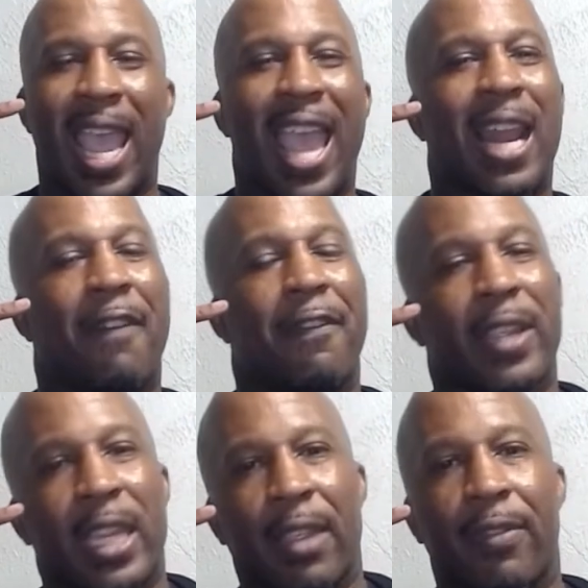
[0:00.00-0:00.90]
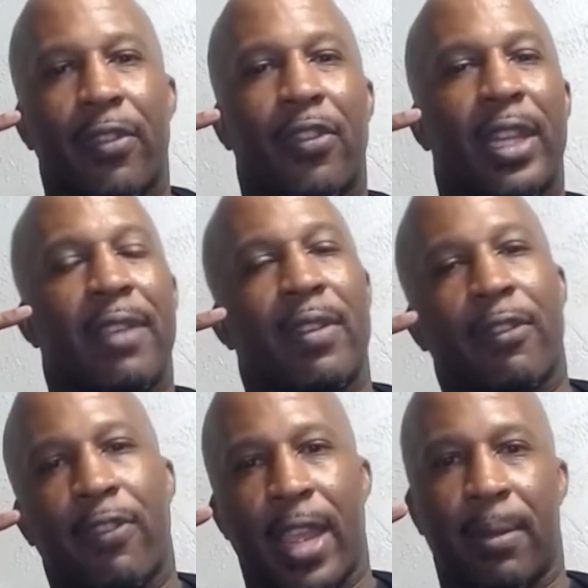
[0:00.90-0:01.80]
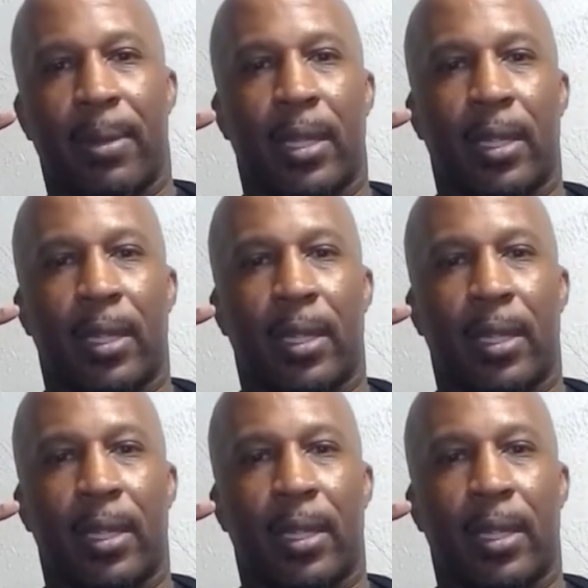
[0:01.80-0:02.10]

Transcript: and I forgive you for leaving the family.